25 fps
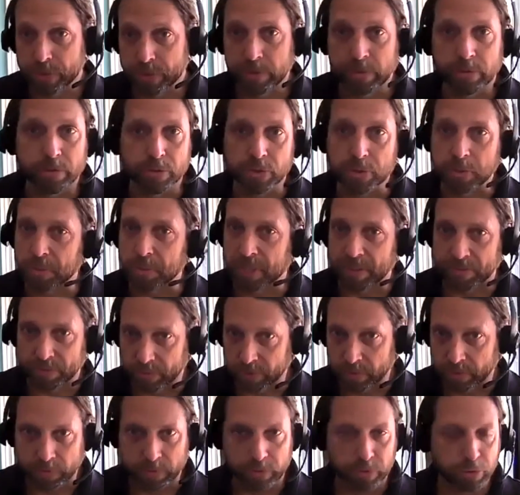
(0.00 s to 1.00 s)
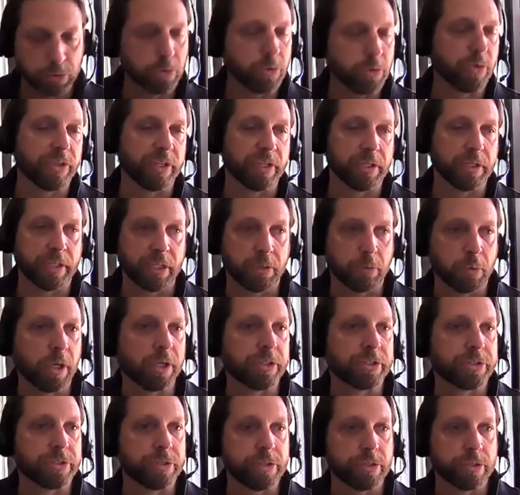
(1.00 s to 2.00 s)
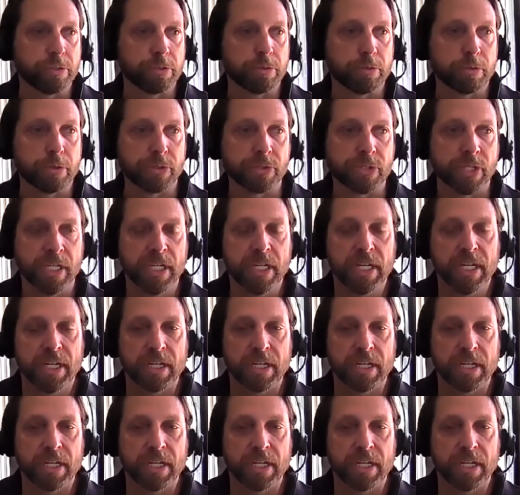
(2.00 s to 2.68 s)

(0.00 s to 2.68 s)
to use whatever tool they want to use.